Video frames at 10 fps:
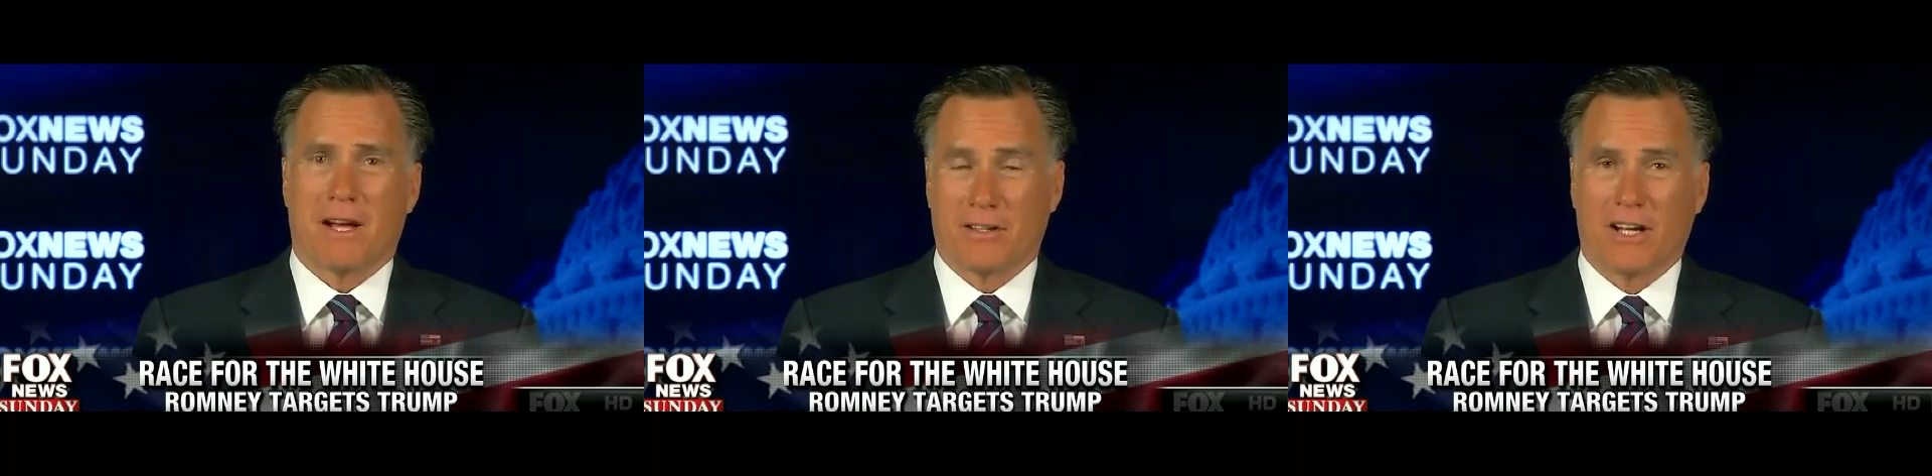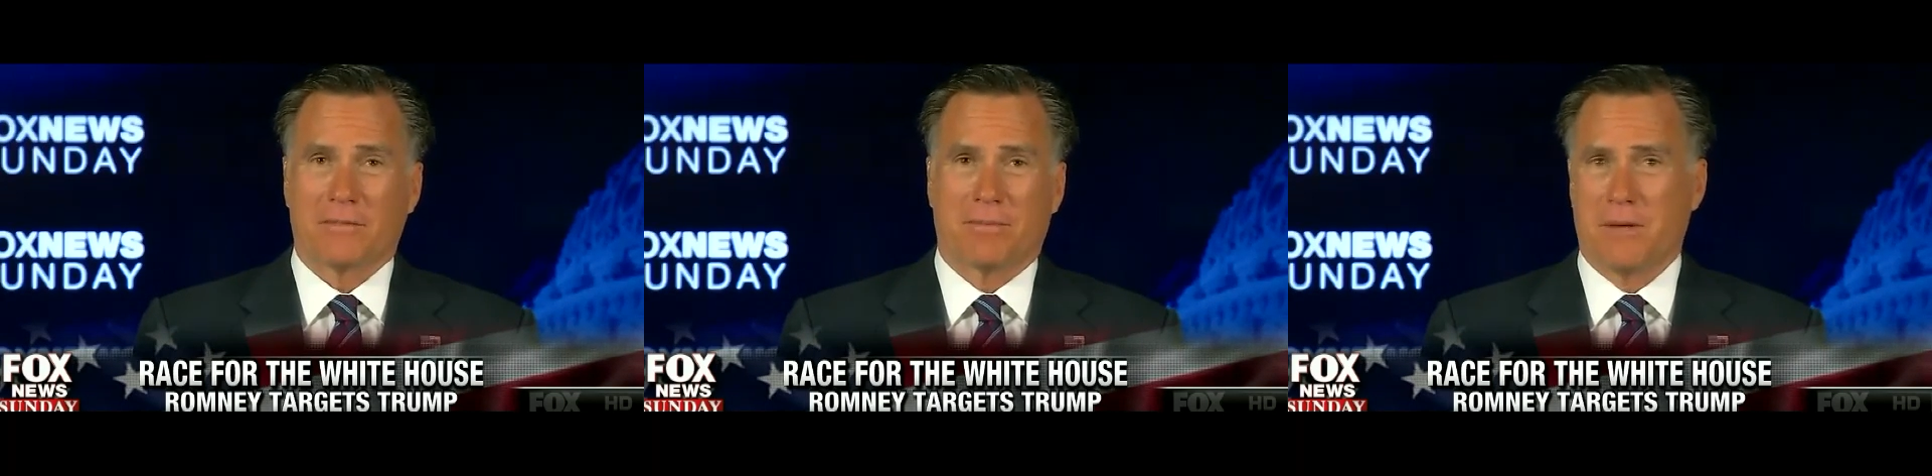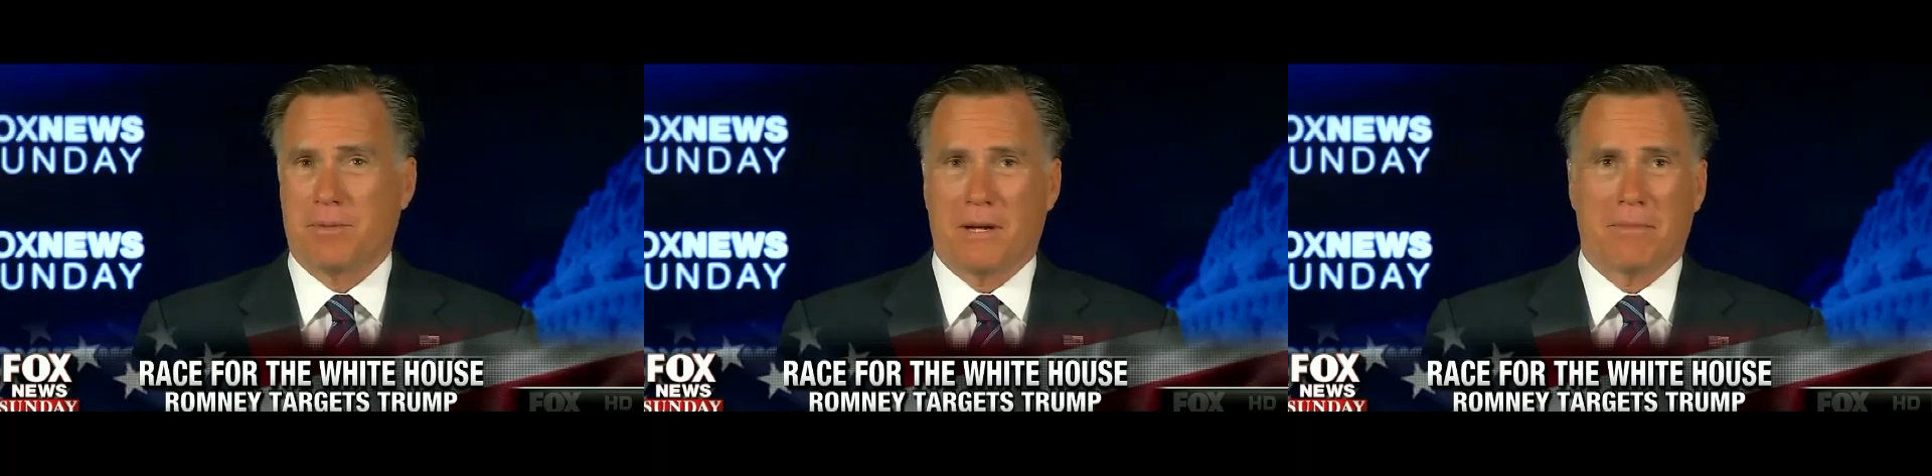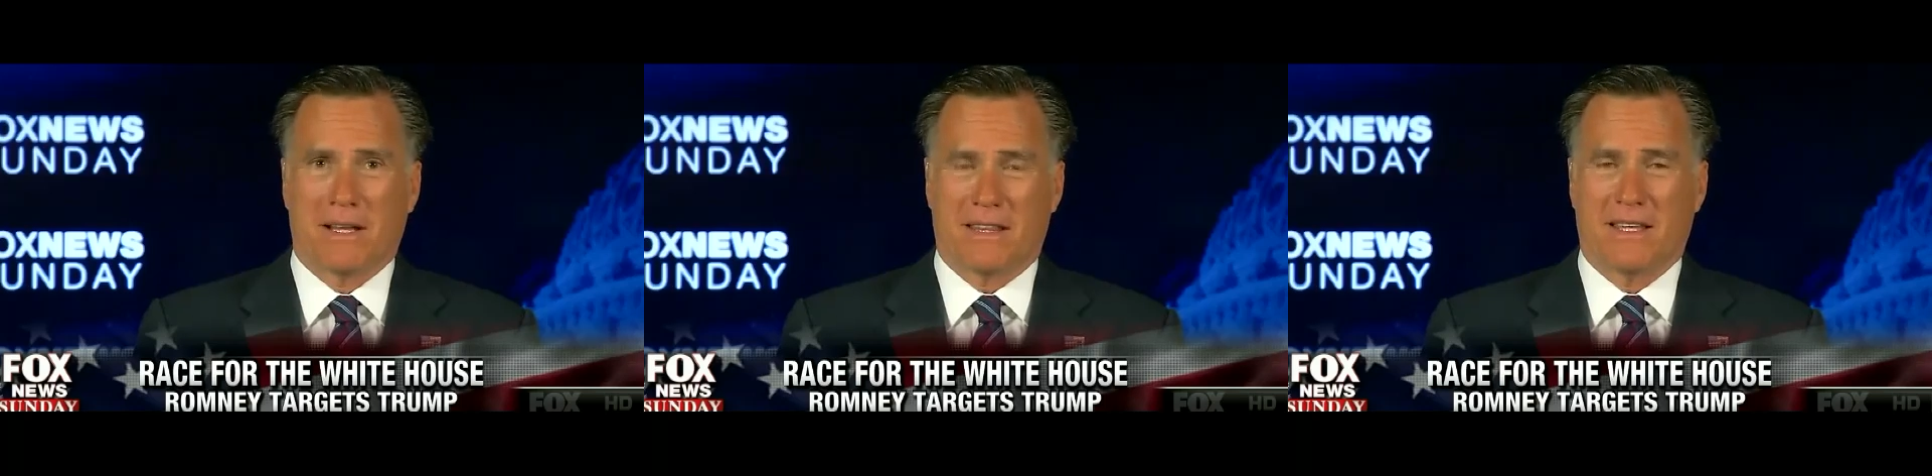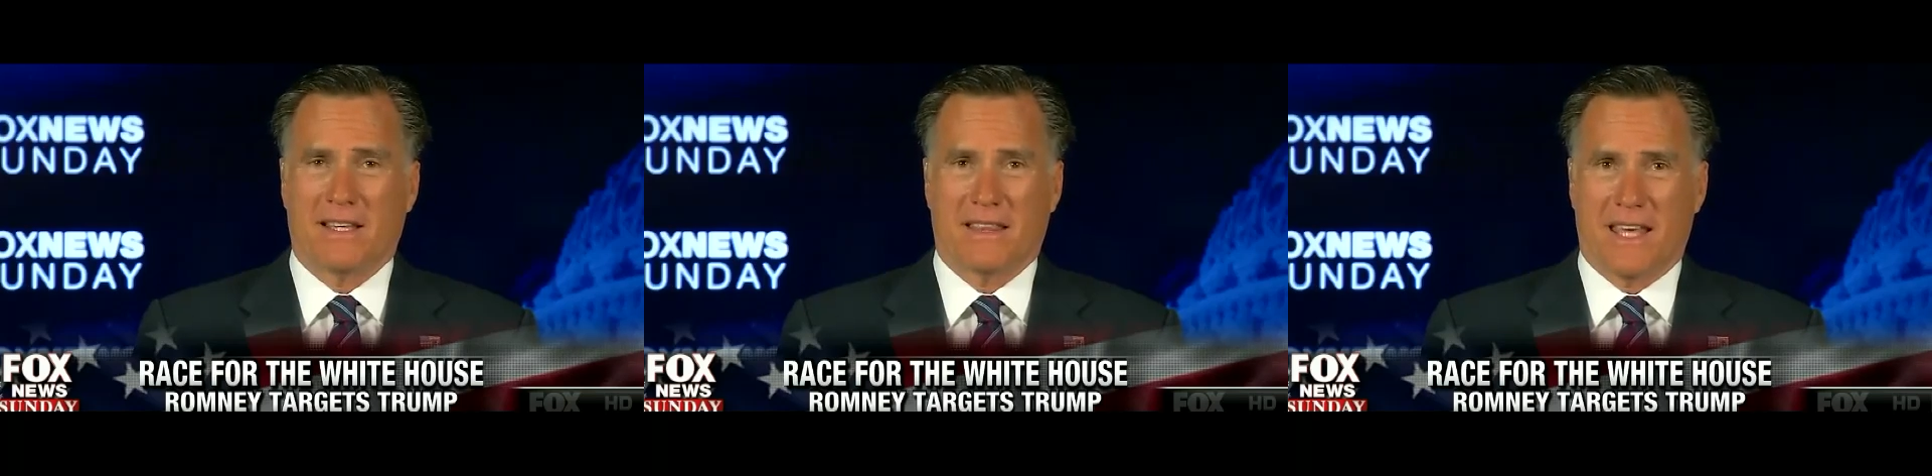I talk to people about
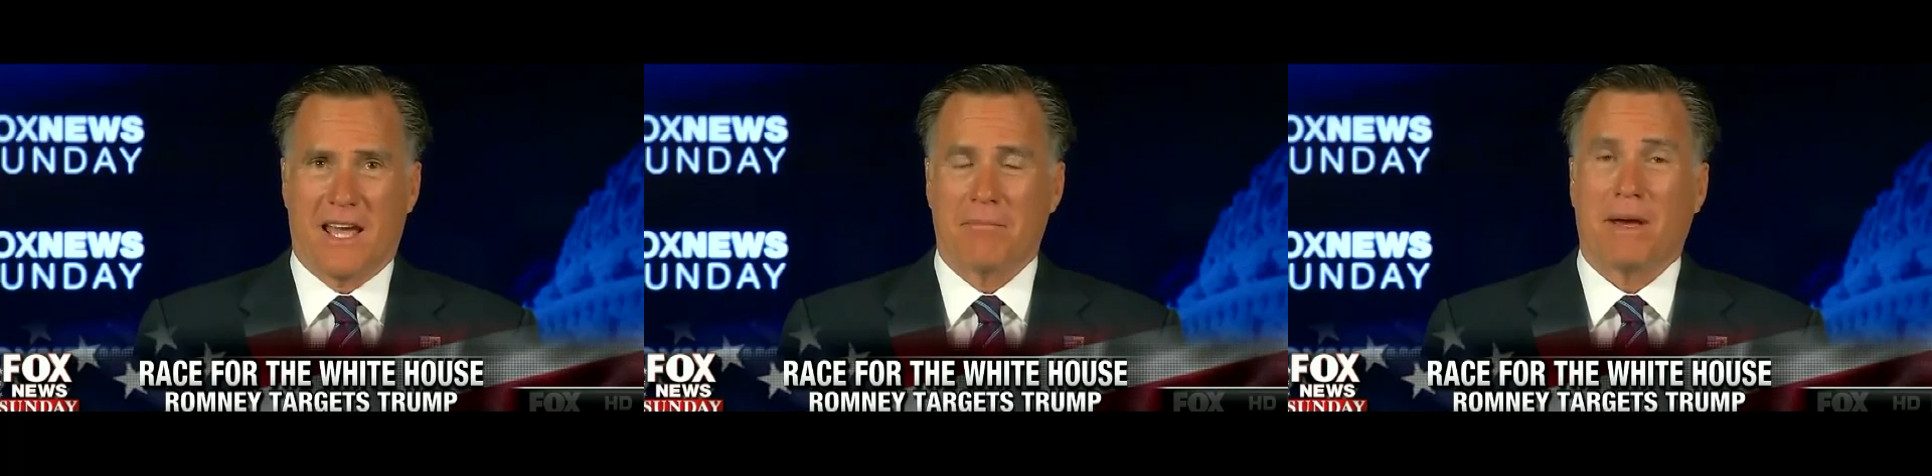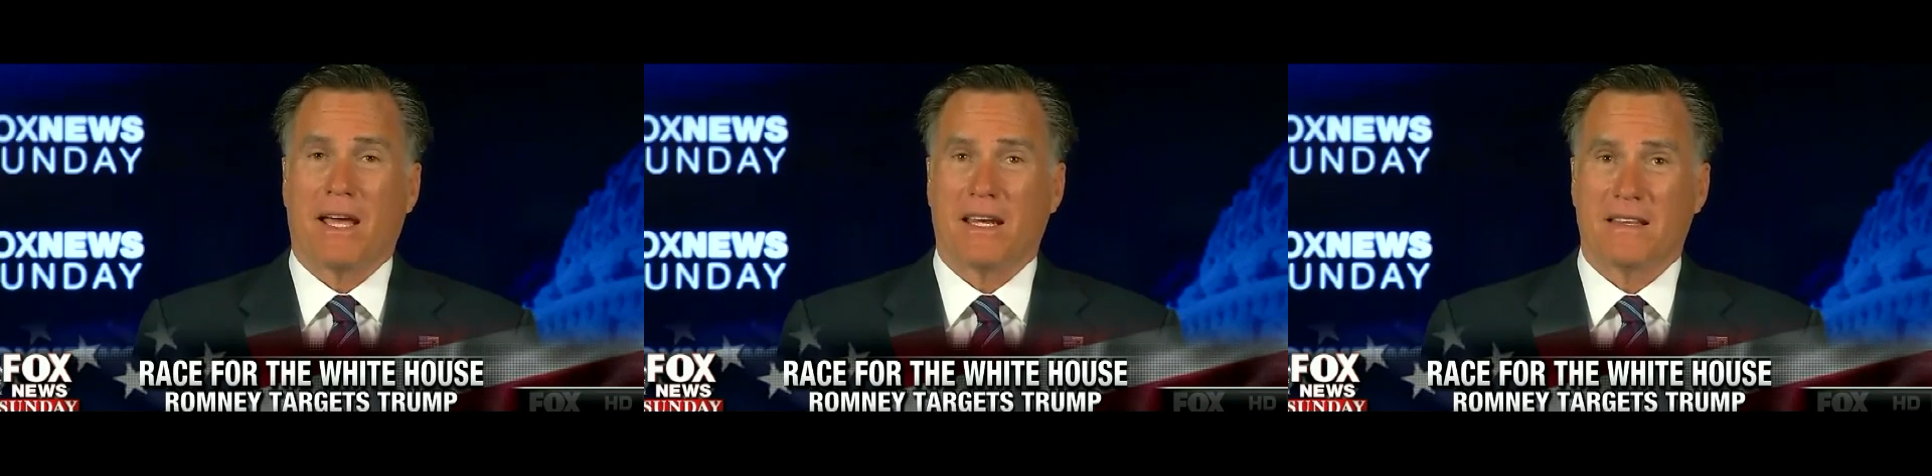the campaign,